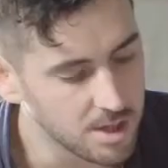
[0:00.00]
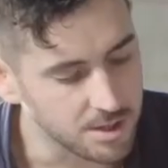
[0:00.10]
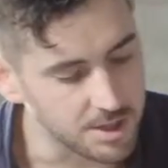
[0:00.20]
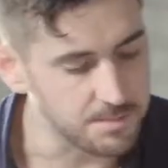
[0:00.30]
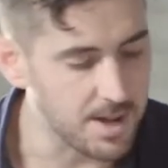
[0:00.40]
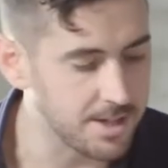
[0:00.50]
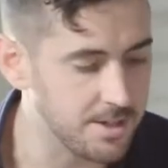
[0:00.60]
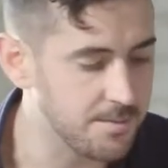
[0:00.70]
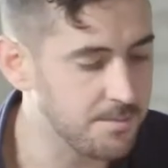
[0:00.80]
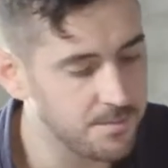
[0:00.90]
So this
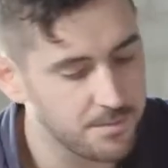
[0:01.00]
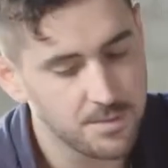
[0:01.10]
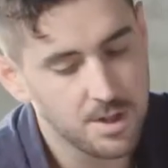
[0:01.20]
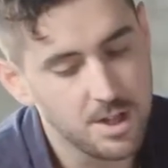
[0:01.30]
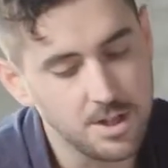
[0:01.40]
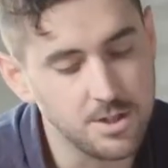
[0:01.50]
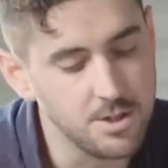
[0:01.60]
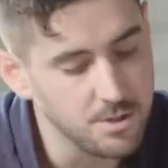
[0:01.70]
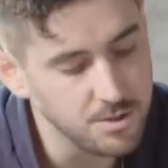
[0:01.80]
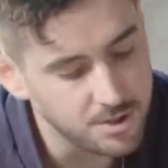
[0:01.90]
magnet is
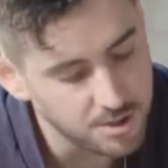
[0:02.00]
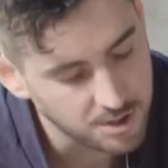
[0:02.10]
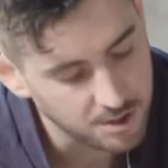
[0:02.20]
used